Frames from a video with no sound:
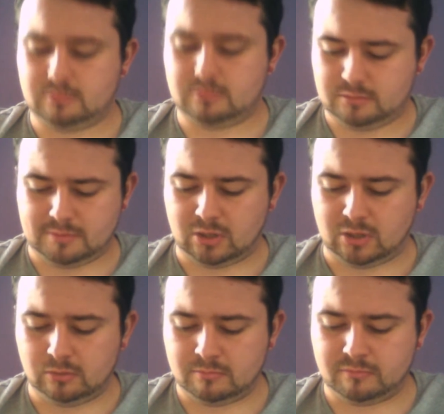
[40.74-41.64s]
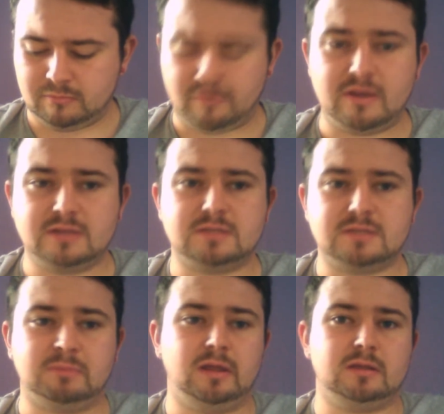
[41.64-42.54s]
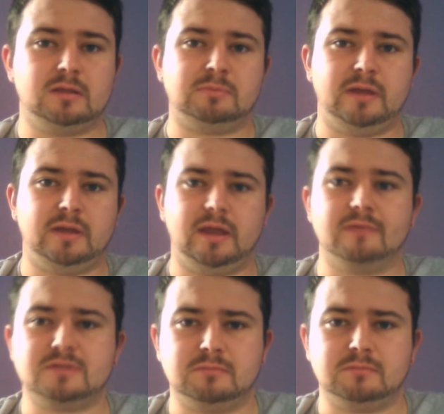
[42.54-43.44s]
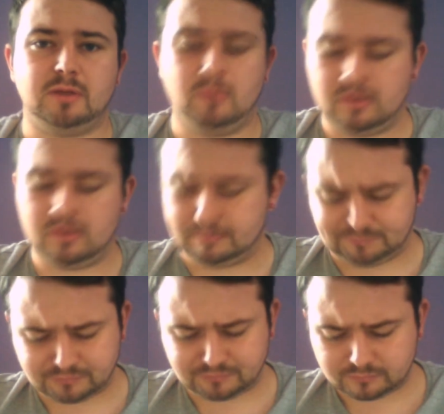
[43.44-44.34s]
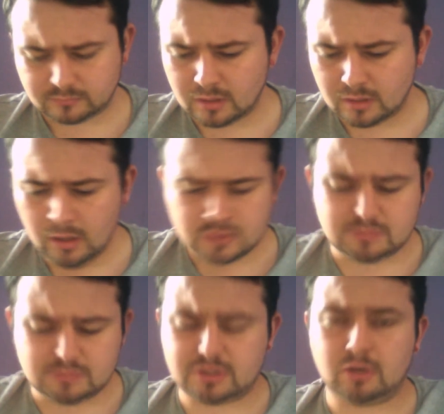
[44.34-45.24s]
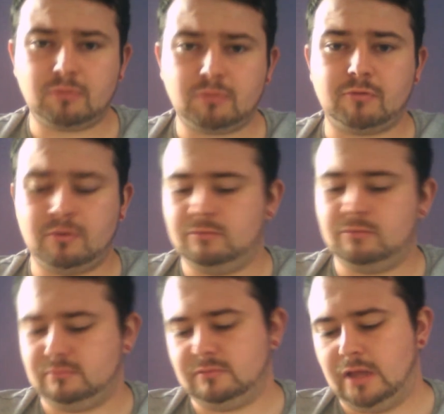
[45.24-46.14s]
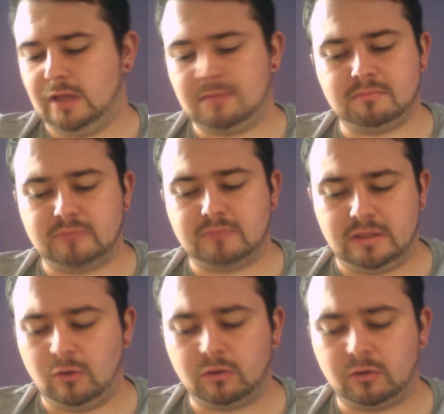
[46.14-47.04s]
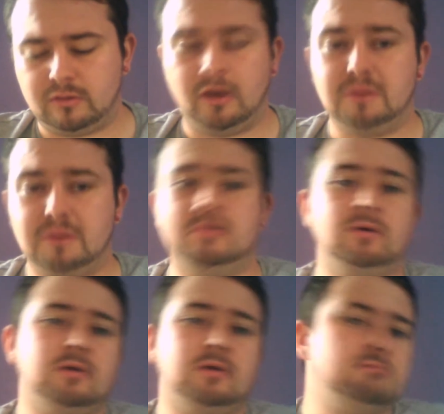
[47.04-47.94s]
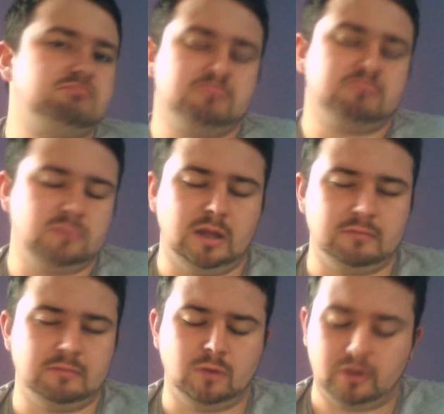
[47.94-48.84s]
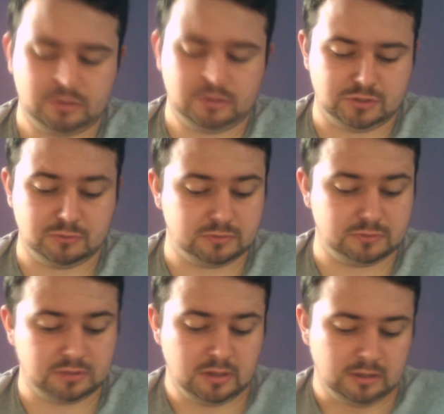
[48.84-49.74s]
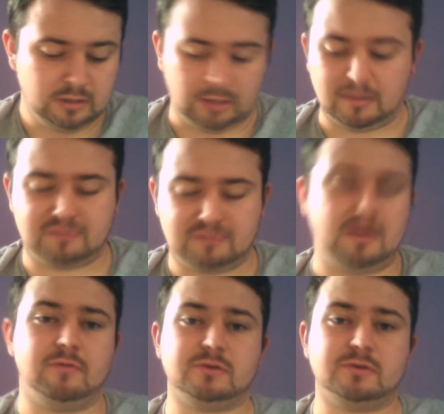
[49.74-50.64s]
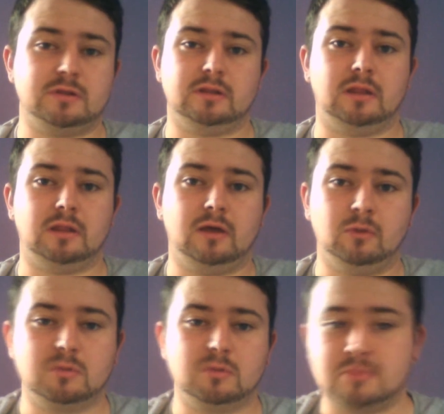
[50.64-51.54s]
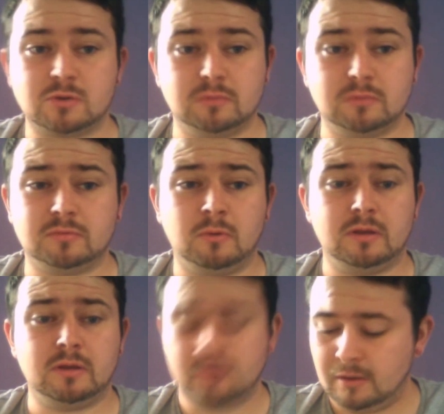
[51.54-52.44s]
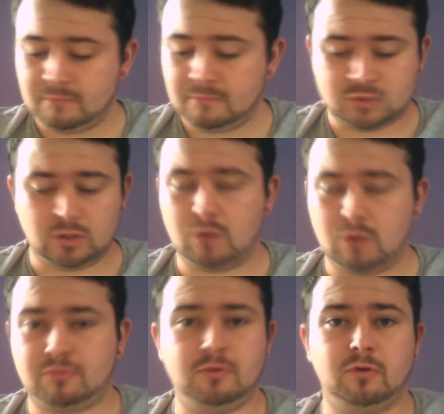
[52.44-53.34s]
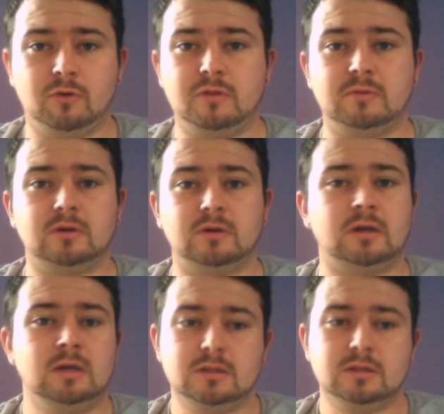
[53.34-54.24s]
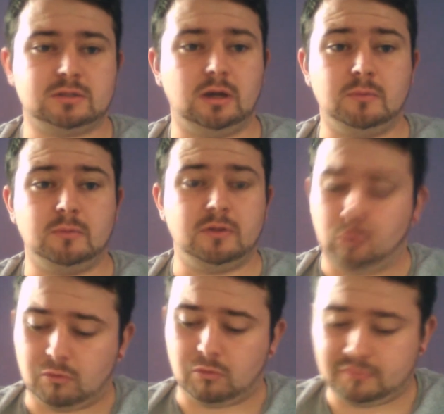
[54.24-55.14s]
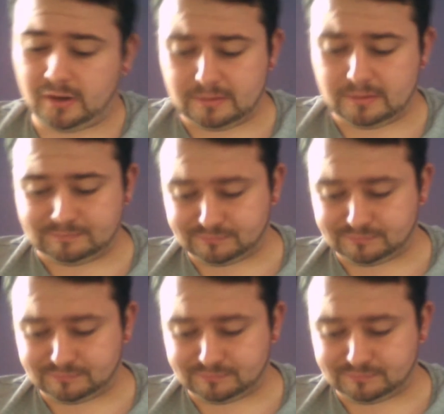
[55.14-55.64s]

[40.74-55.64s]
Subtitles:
they become very easy to play against and play with. So I'm just going to go through in the order that they are in the book. Like, I'm not going to choose like my favourites or anything like that, or the ones I'm most comfortable with. I'm just going to go through the order in the book, starting with Law of Fire.